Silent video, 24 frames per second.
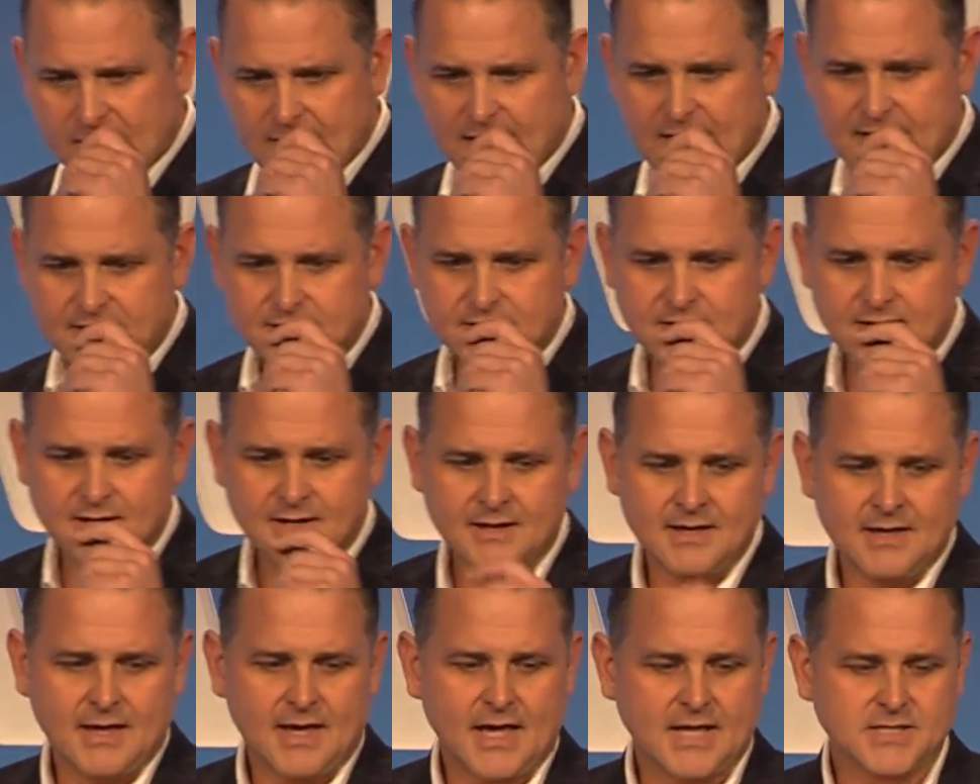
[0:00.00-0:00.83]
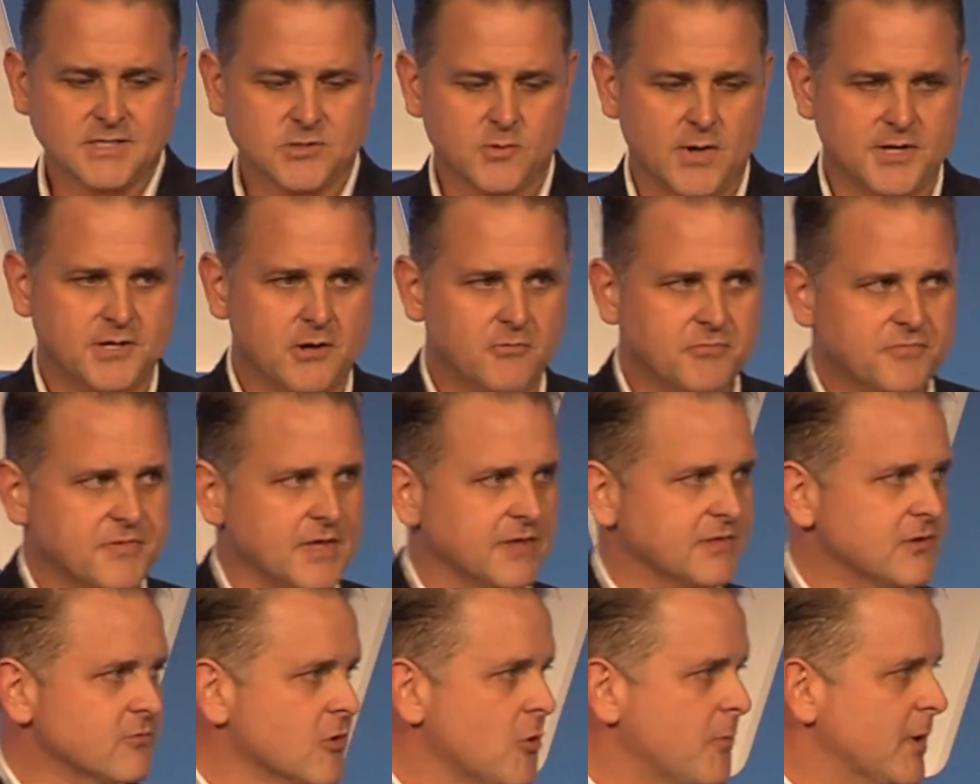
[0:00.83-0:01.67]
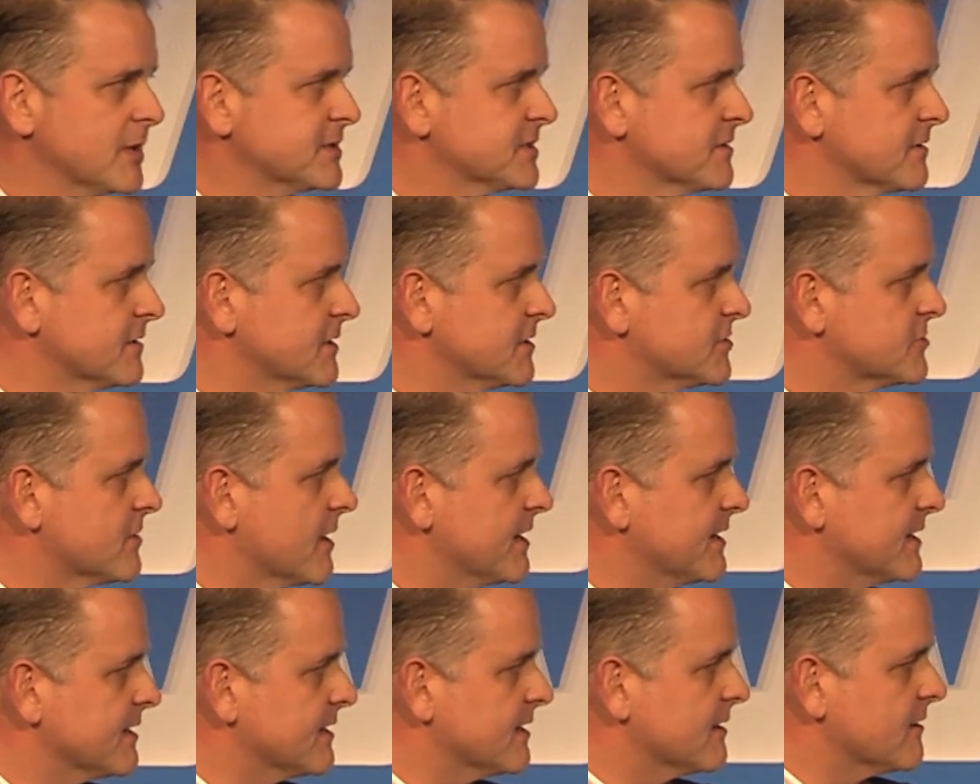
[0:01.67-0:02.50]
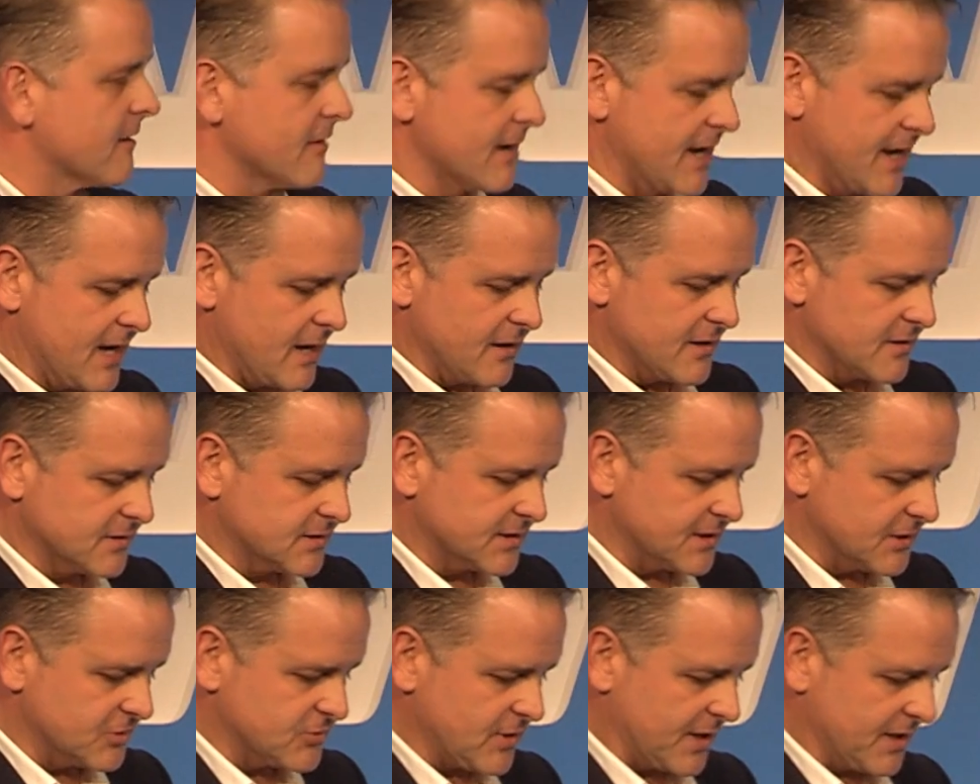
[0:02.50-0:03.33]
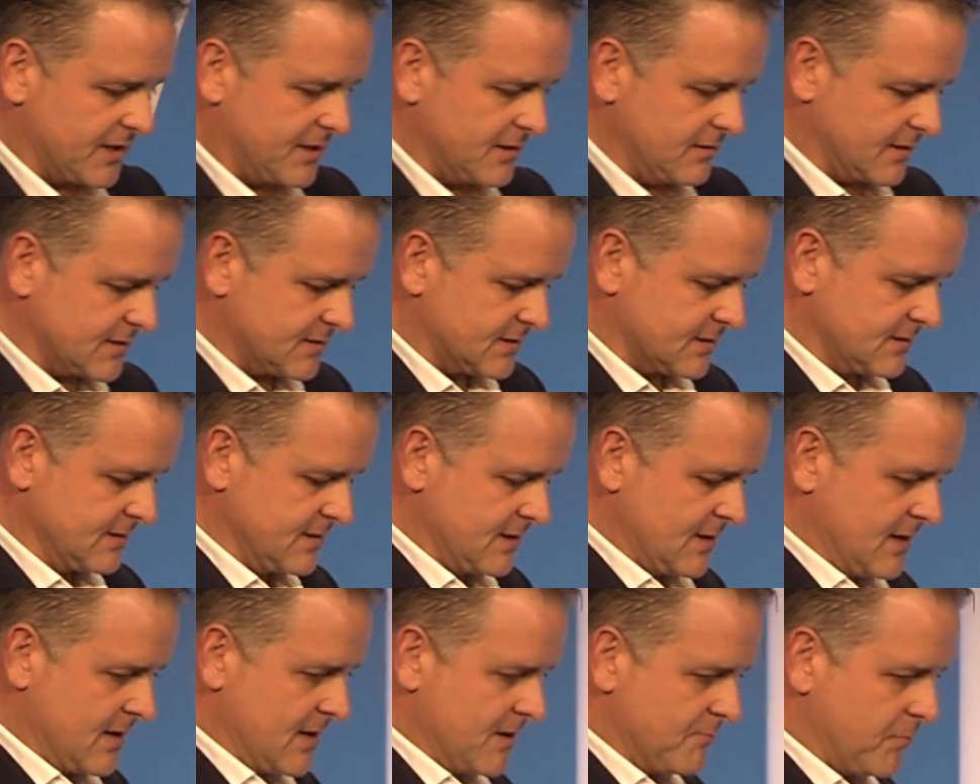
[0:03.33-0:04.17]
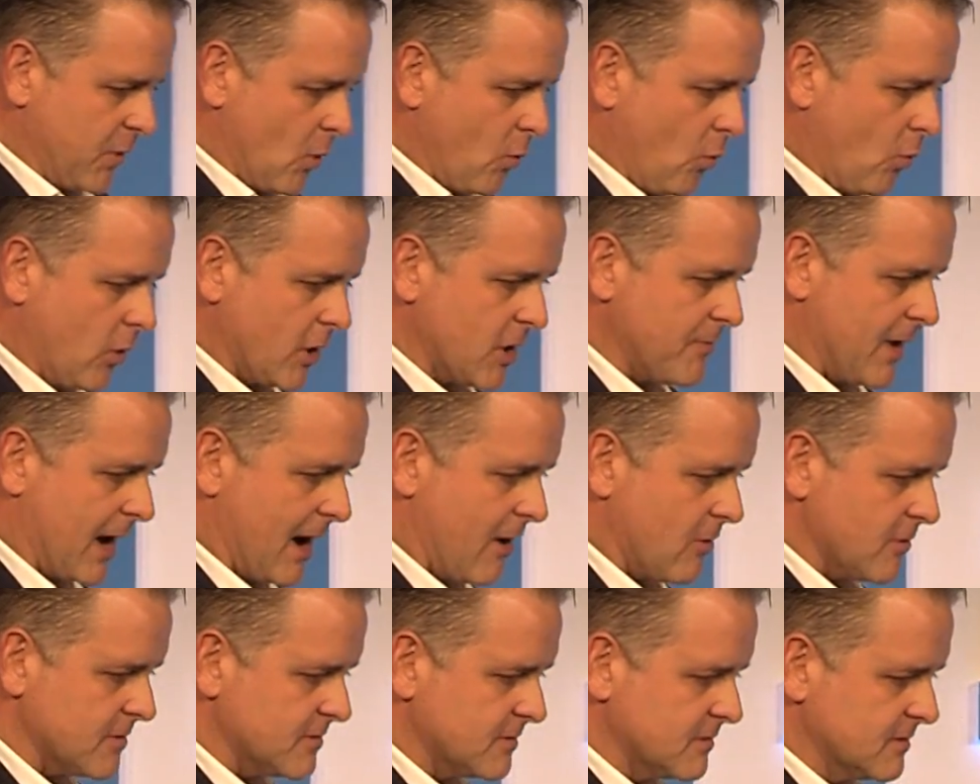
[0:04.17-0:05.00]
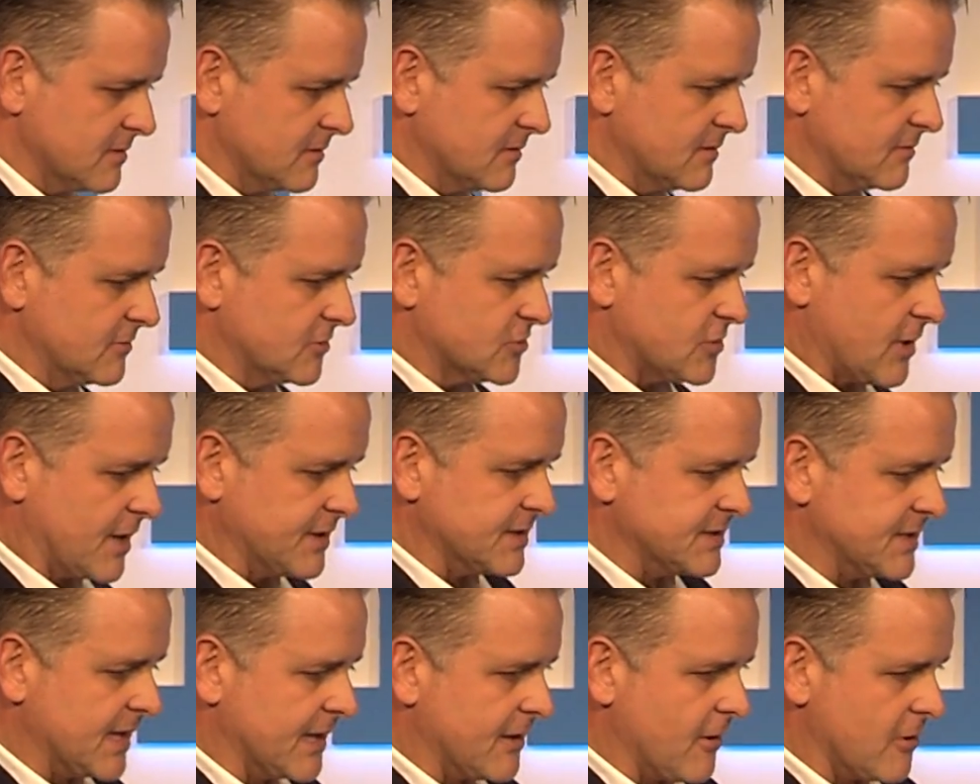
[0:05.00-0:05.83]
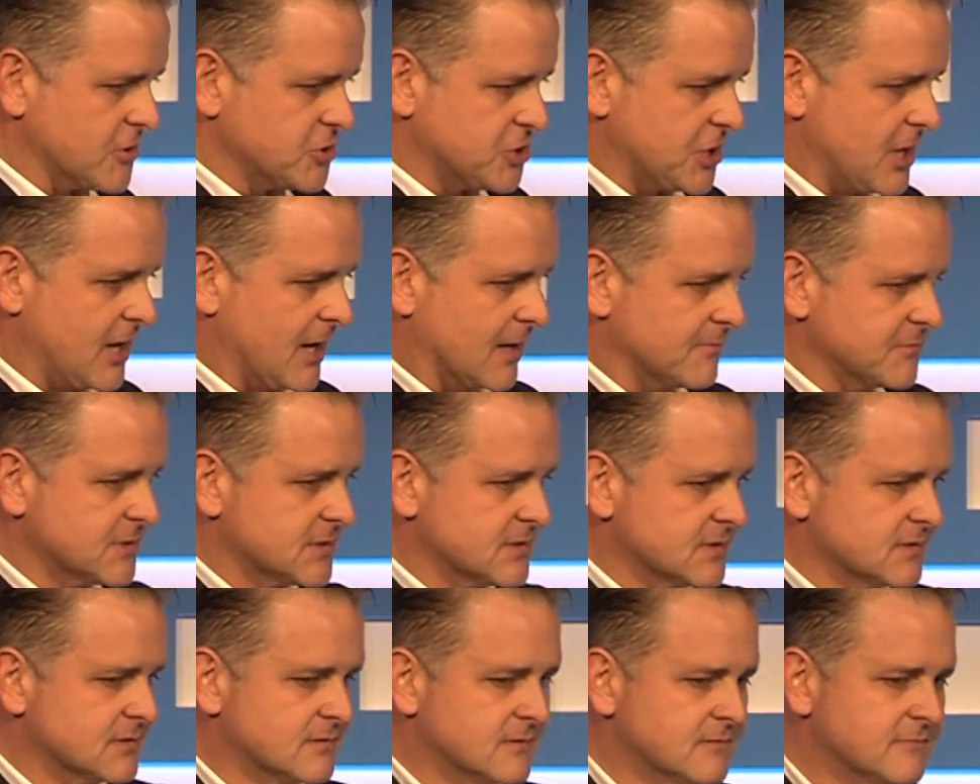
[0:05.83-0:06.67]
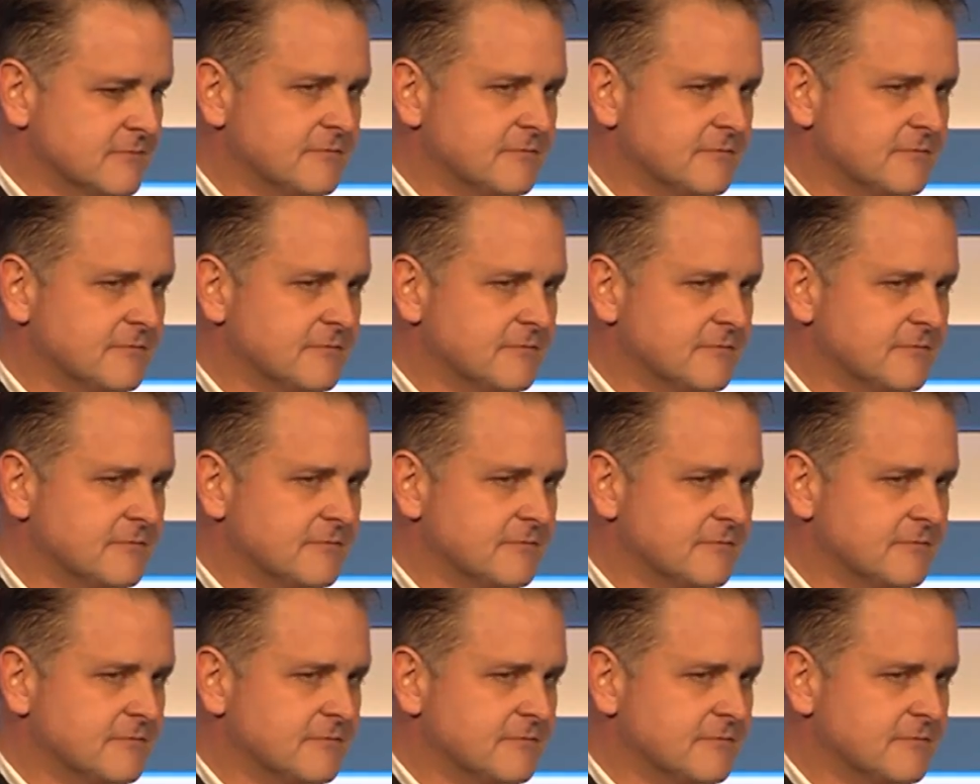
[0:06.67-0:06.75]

And so I don't think that robots are going to try to, or AI is going to try to kill us, but what about trying to take our jobs?